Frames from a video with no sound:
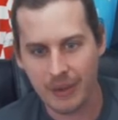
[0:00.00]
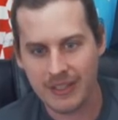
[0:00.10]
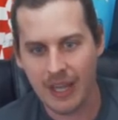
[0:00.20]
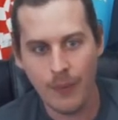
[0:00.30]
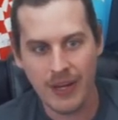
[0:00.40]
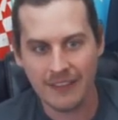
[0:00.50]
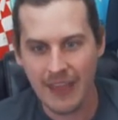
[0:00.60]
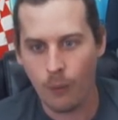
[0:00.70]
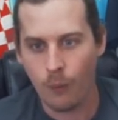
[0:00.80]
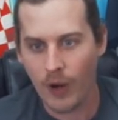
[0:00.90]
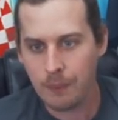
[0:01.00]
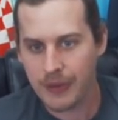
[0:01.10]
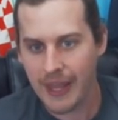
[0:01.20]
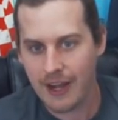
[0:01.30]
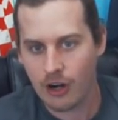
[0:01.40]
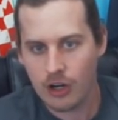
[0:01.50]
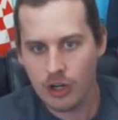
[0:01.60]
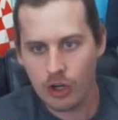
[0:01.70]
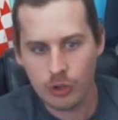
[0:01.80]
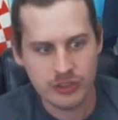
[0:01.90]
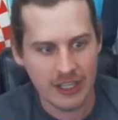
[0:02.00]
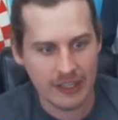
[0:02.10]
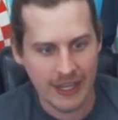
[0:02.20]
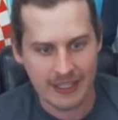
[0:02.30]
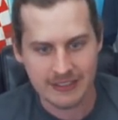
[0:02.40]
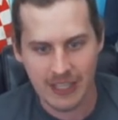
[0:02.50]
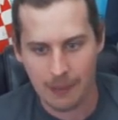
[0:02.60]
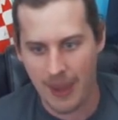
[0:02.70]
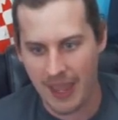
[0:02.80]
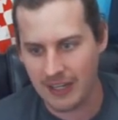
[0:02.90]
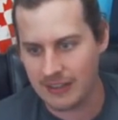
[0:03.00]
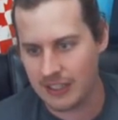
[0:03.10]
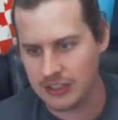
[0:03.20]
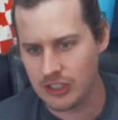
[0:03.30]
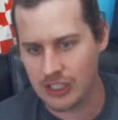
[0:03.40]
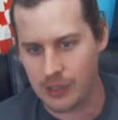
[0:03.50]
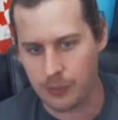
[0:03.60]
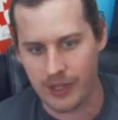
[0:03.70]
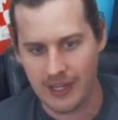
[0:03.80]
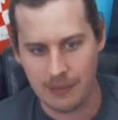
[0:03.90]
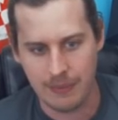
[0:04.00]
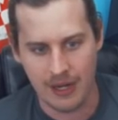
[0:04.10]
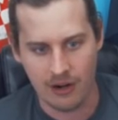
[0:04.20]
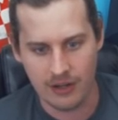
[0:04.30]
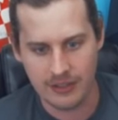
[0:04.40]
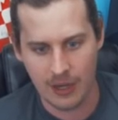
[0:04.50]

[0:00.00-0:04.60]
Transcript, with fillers: But can we get that one player who's going to link us up? And it doesn't look like we're getting him here.